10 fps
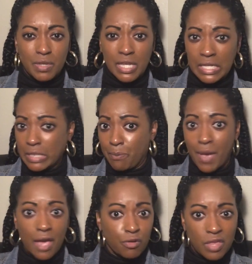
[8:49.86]
It's a
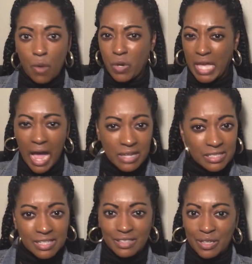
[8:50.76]
battle that we're
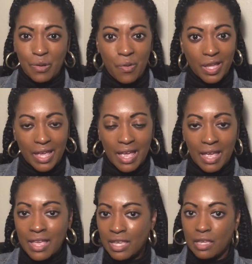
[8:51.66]
constantly going at,
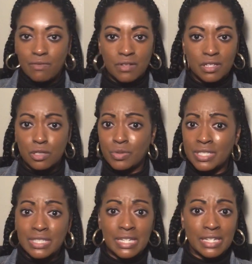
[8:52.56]
even into his
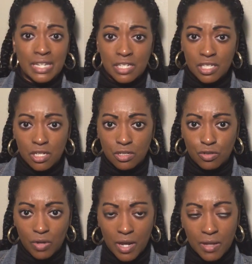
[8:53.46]
teenage years,
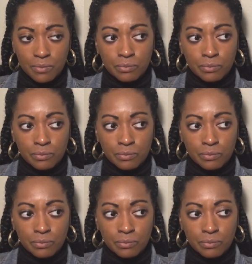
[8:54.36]
right?